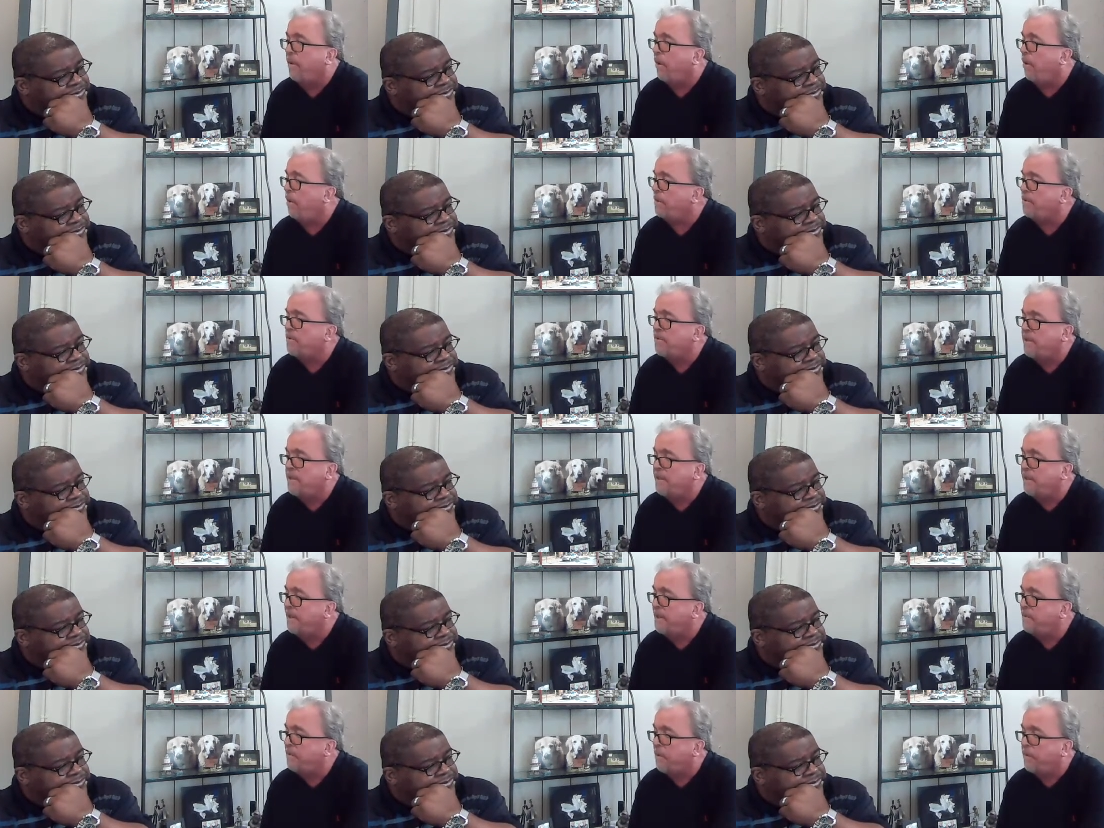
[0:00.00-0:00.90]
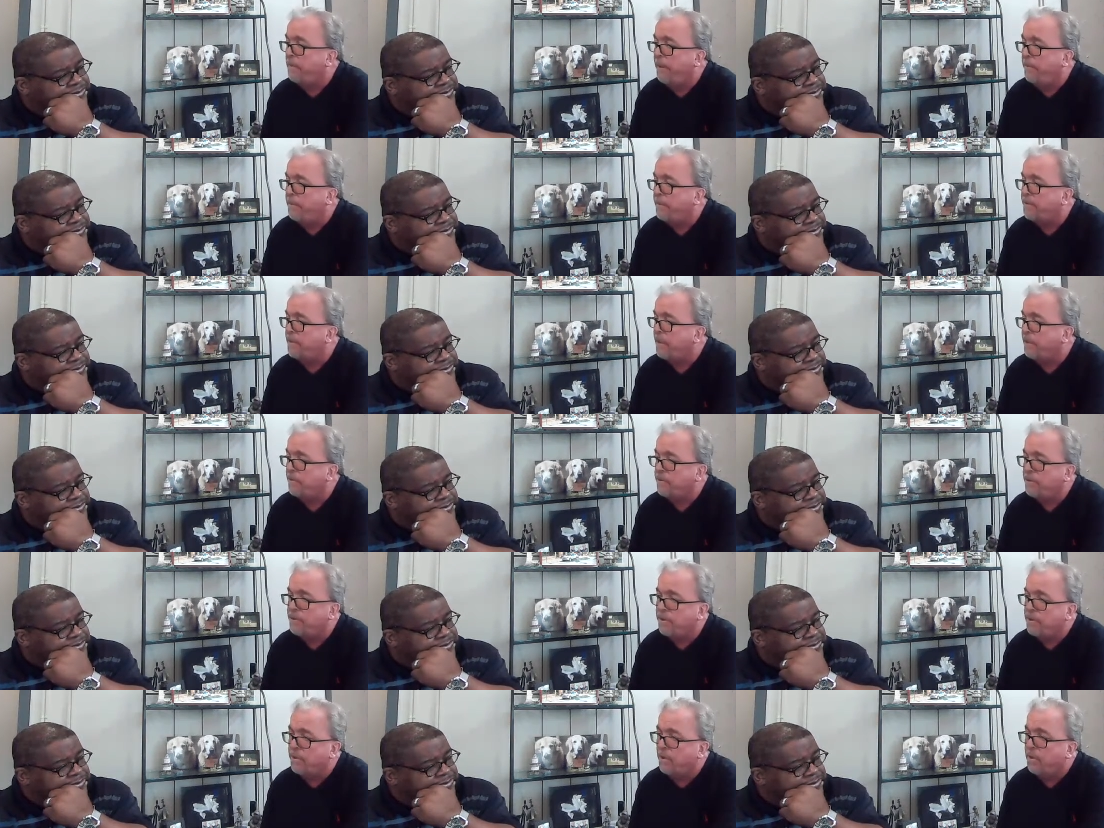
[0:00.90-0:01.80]
Speaker 1: you've always seen at them. Our people
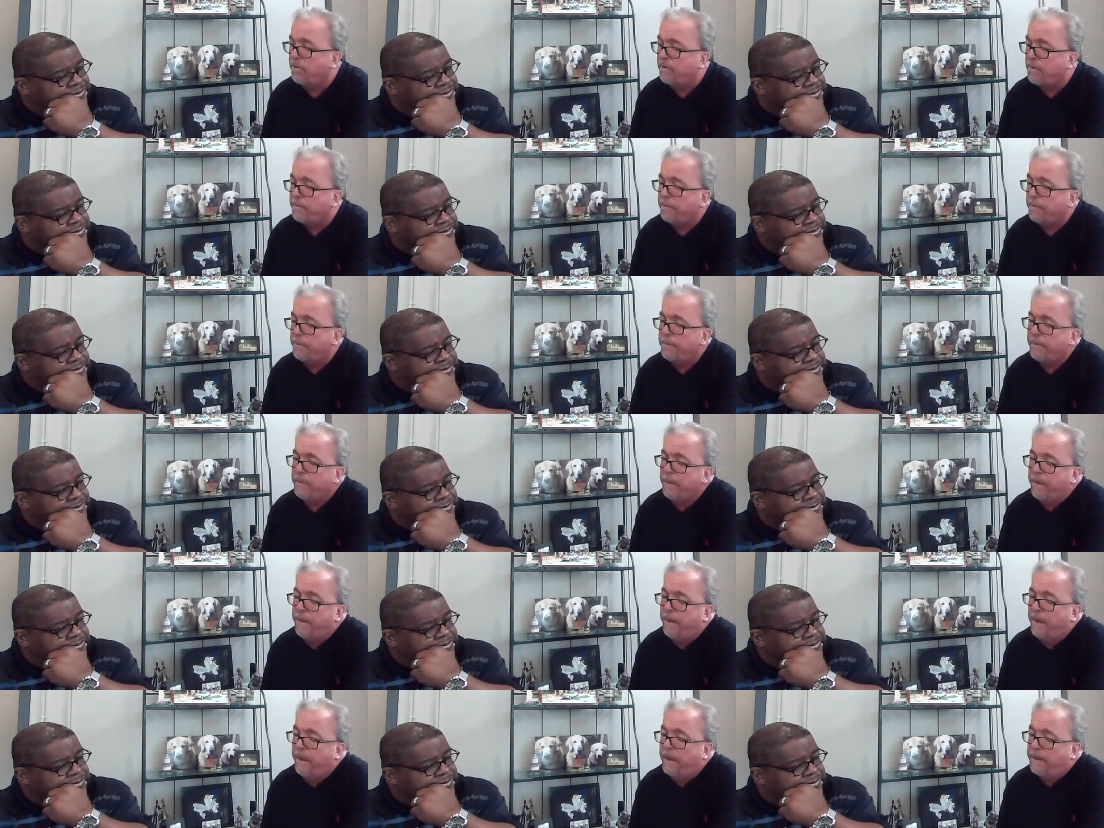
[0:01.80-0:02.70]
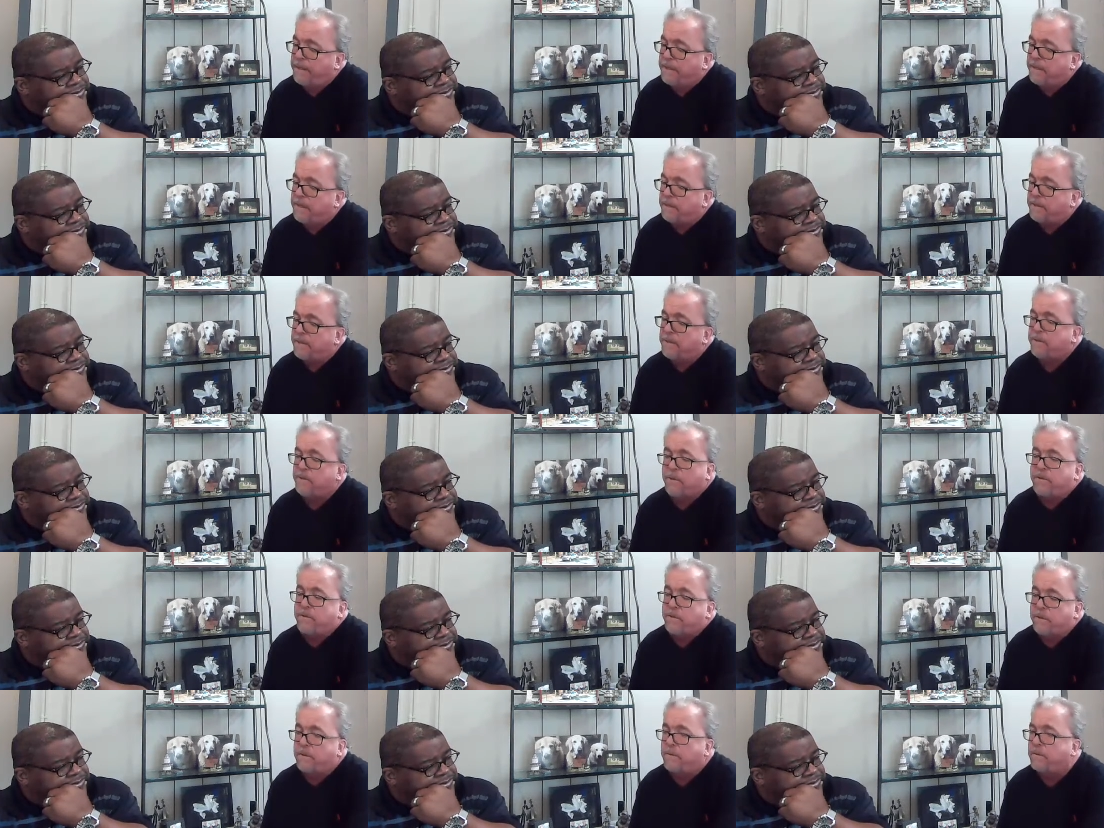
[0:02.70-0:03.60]
don't turn over, and it's it's
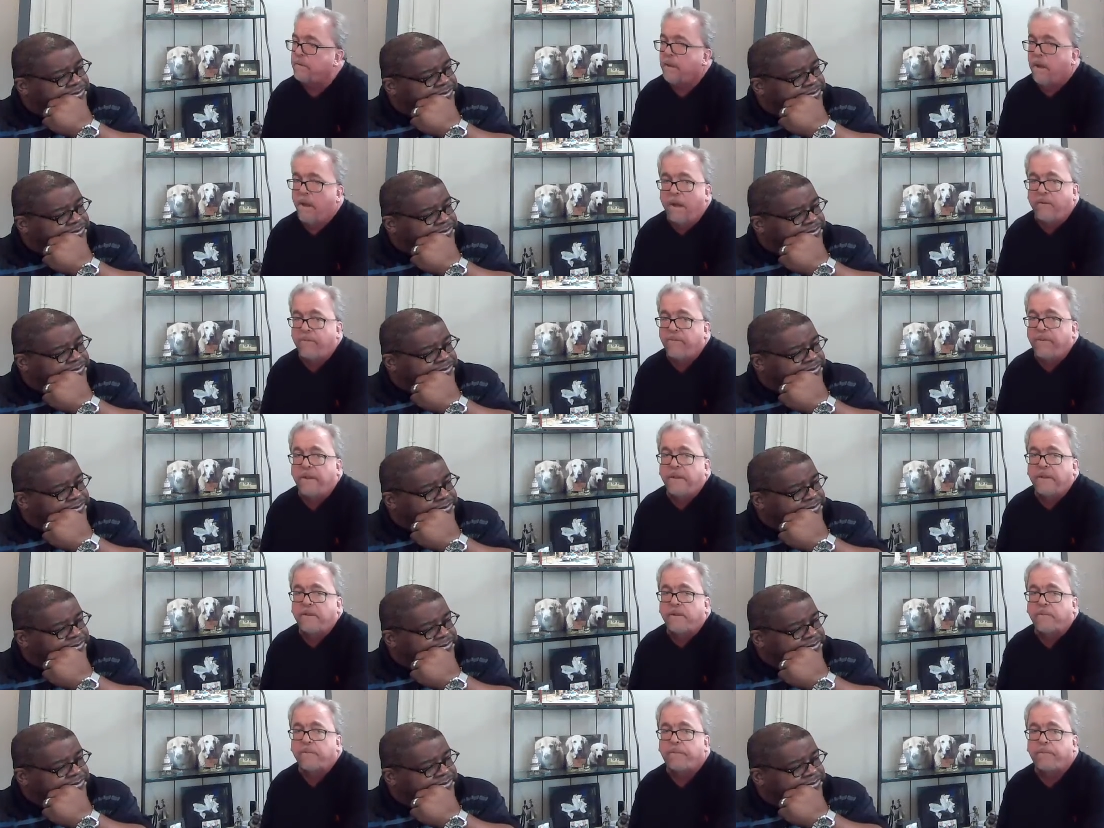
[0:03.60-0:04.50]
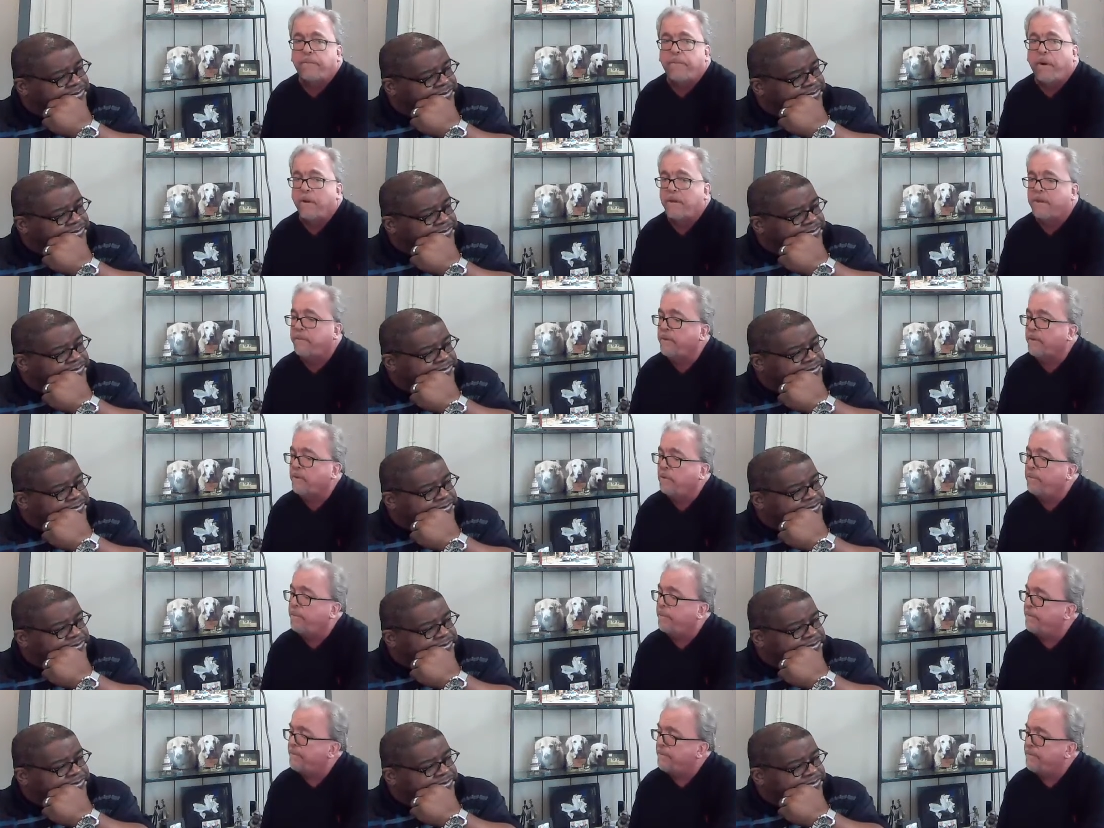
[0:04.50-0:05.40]
just a fun to, part to be a
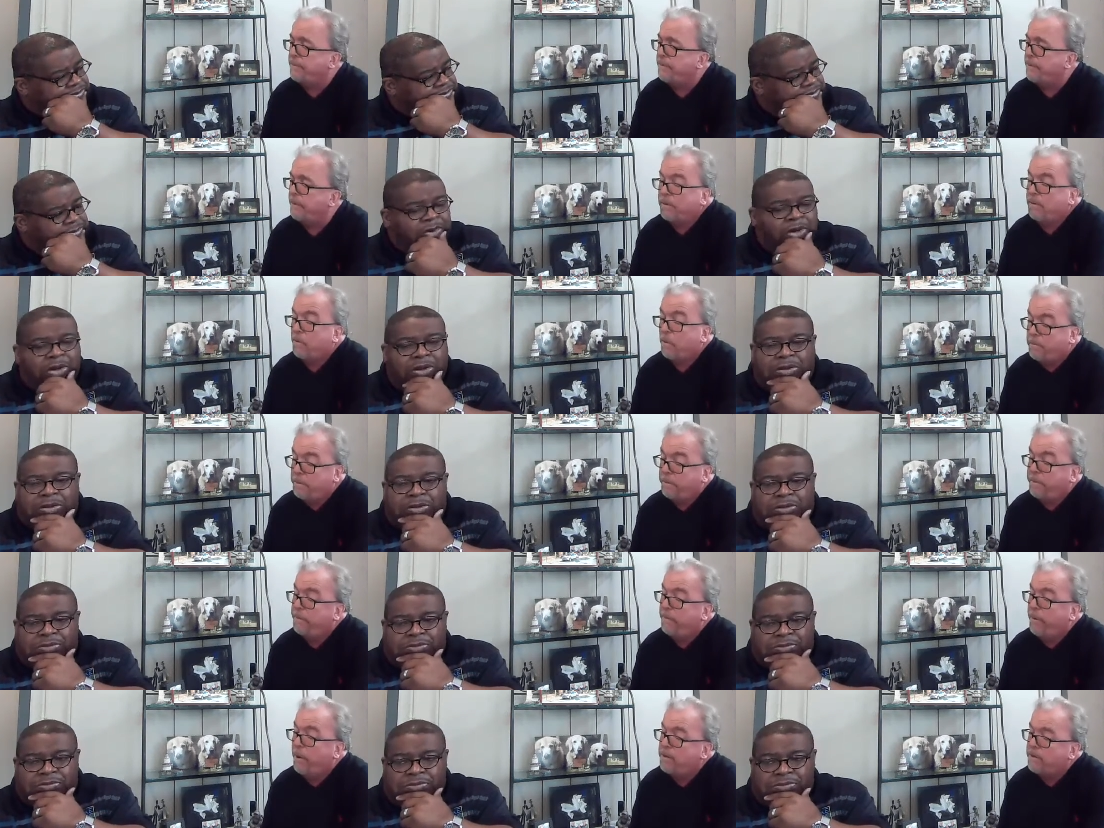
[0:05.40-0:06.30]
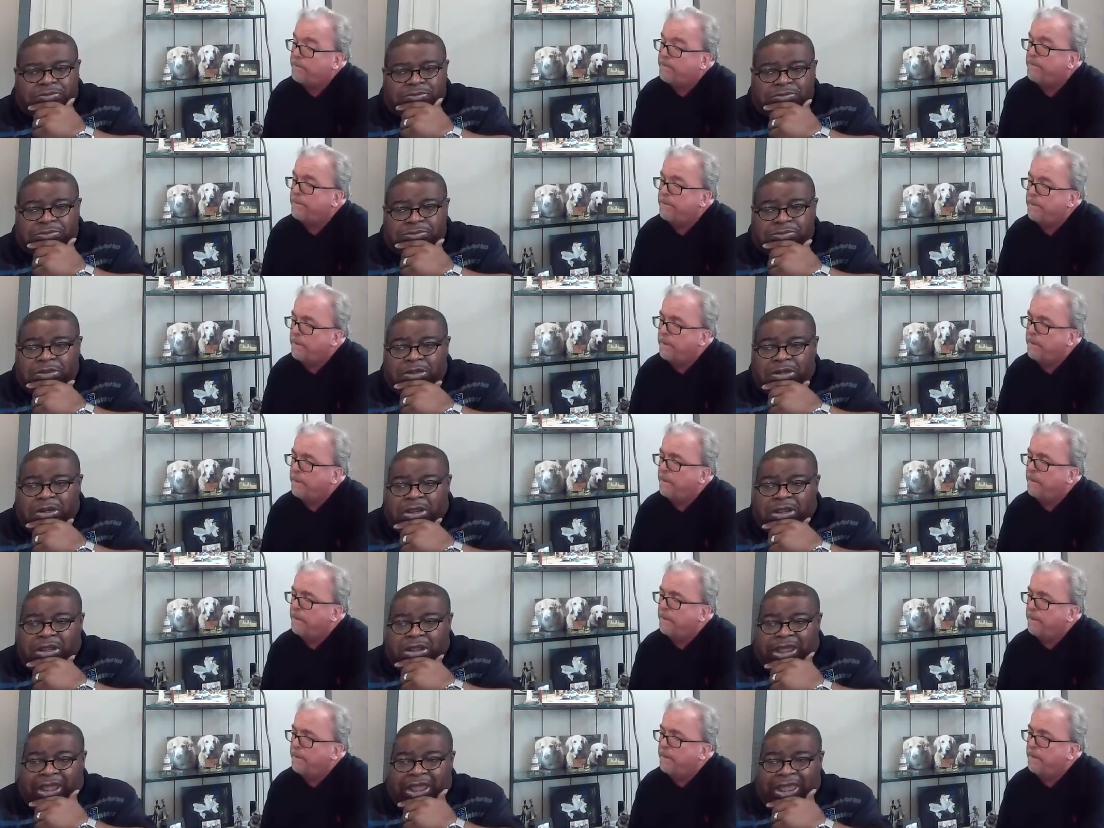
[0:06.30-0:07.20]
group of, a group to be a part of.
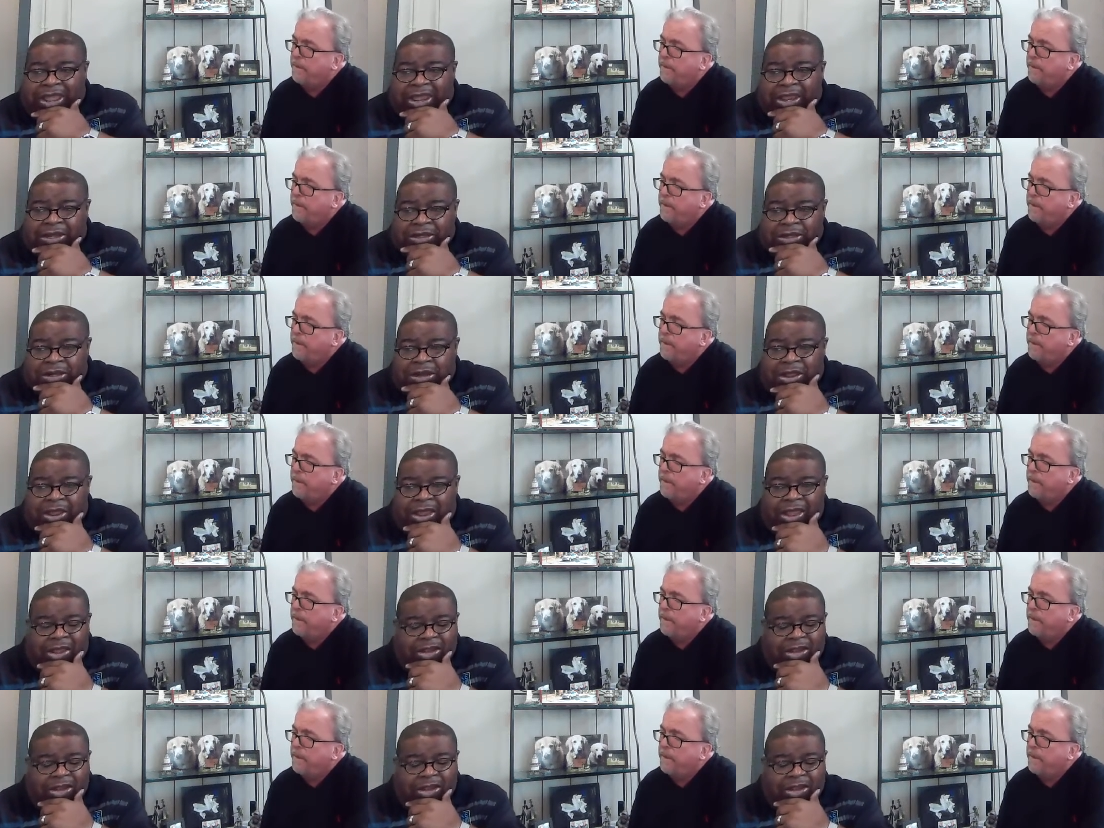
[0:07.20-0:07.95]
Speaker 2: And uh,